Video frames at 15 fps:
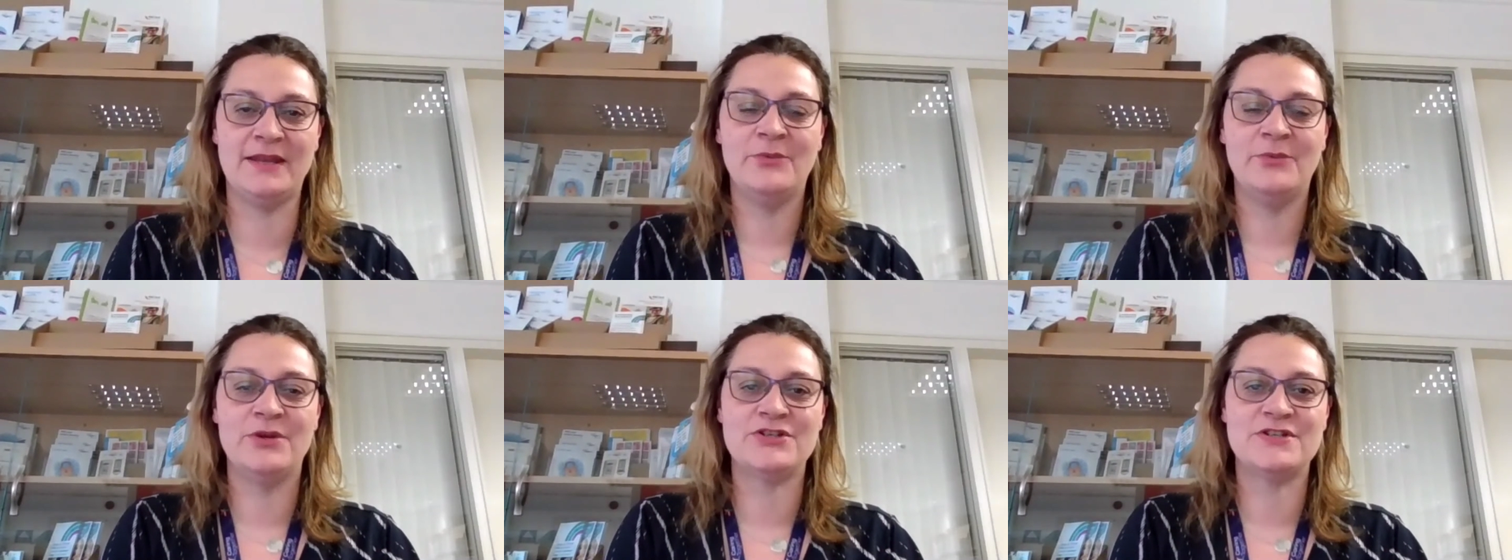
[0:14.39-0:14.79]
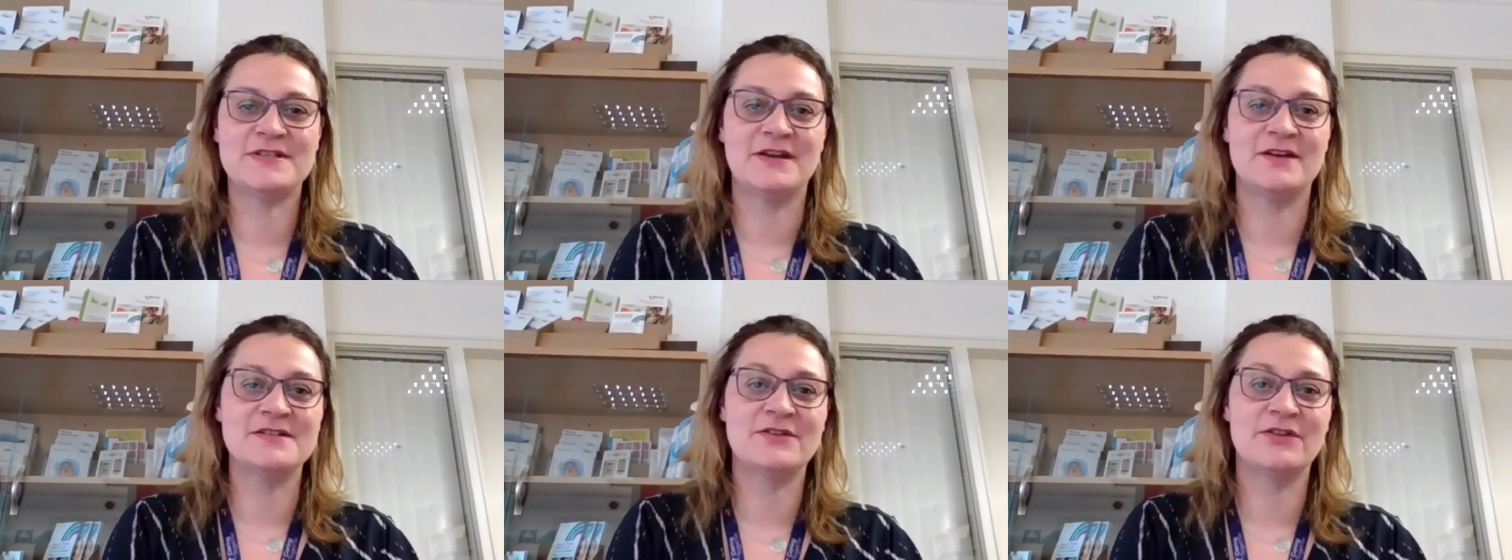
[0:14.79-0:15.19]
which
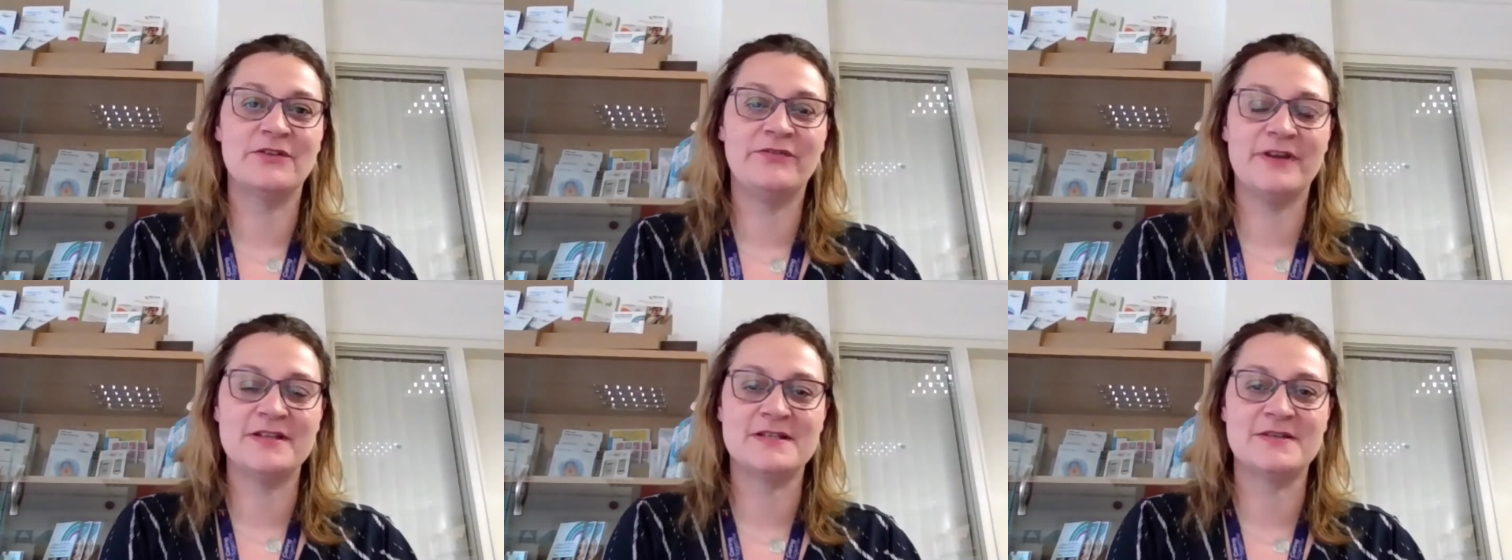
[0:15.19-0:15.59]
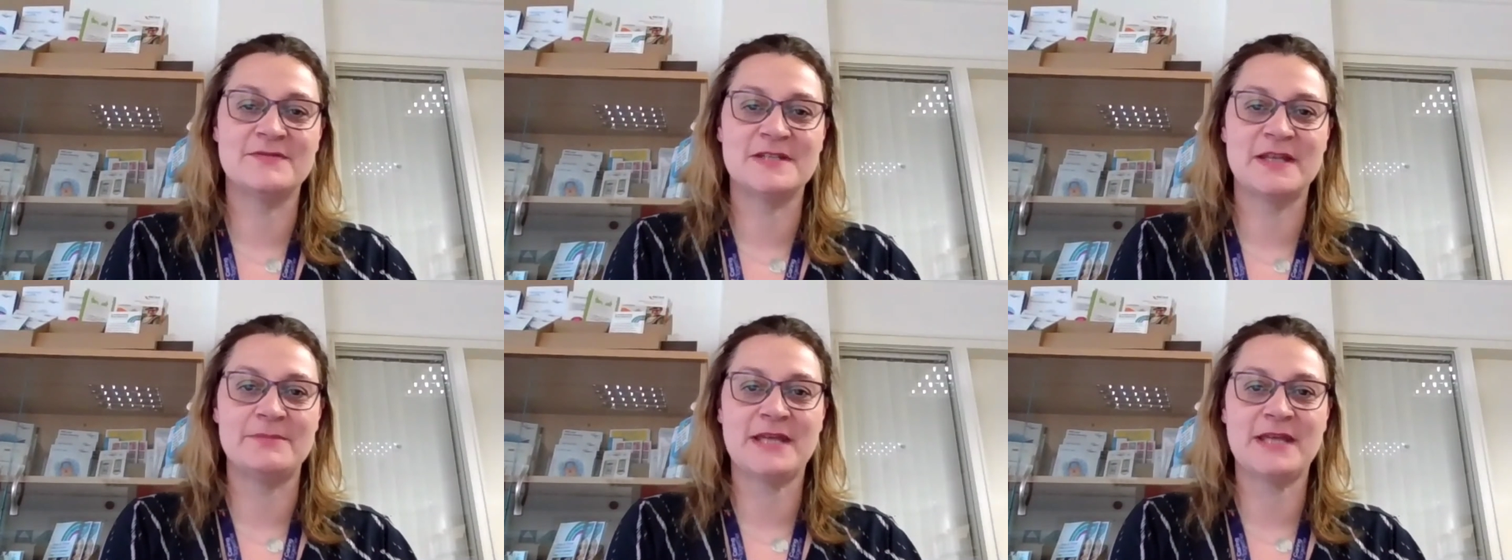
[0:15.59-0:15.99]
starts on the 1st of
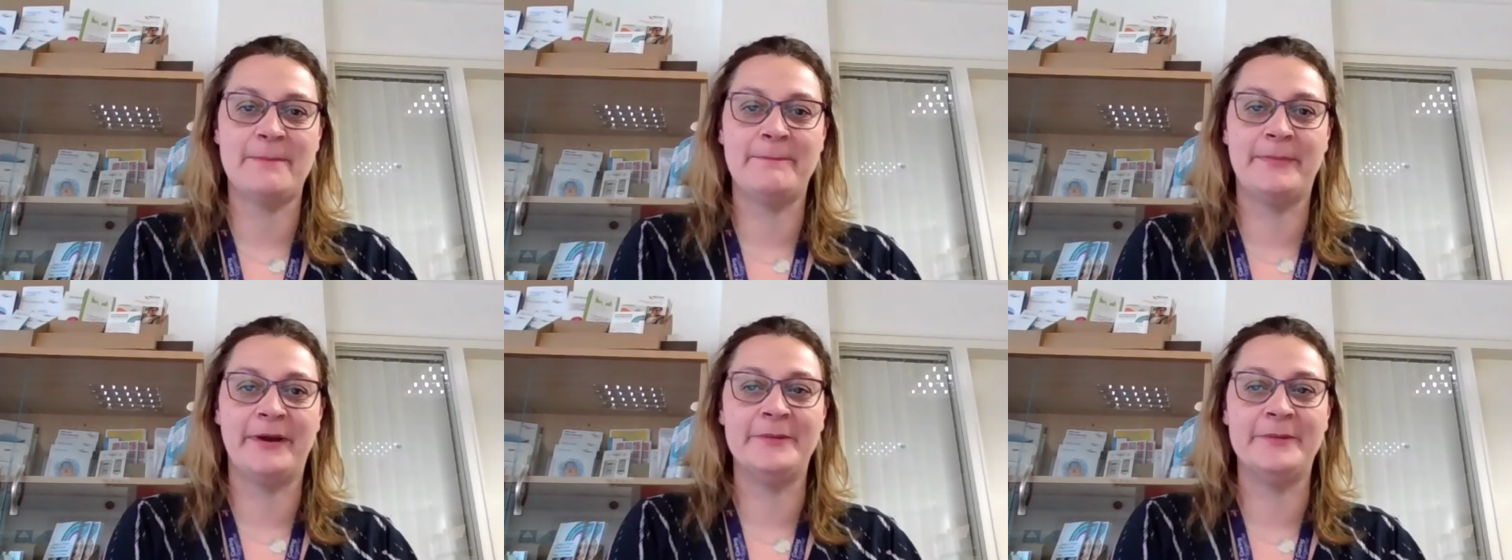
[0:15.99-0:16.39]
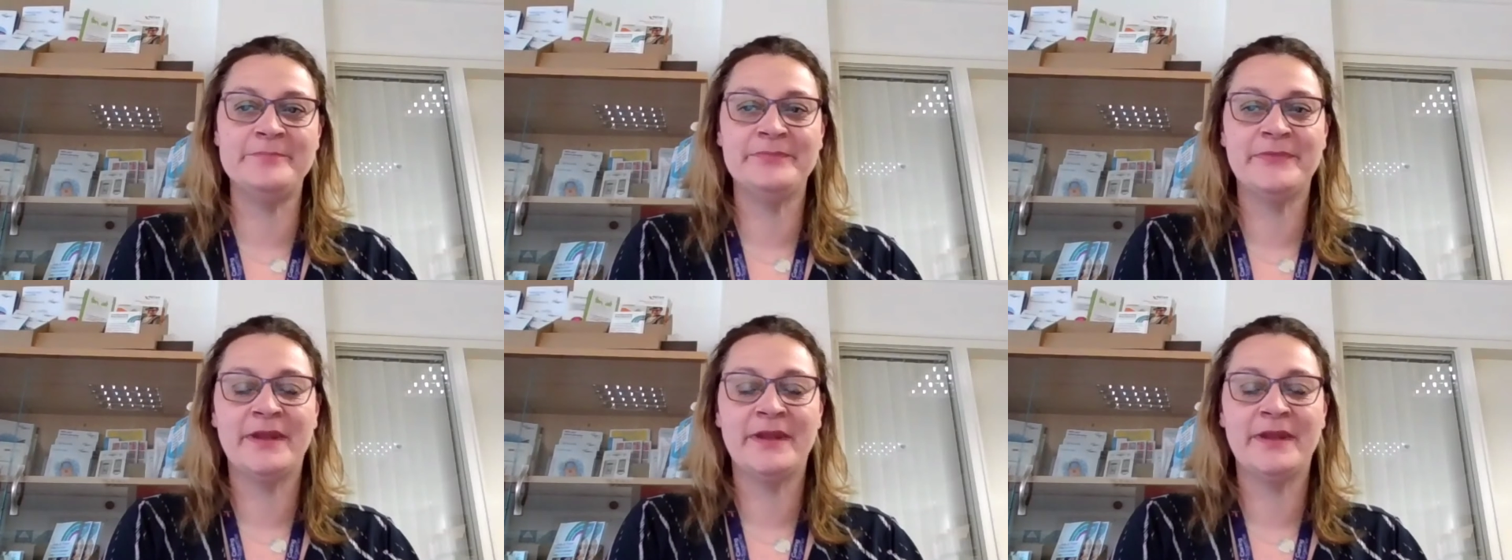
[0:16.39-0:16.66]
September,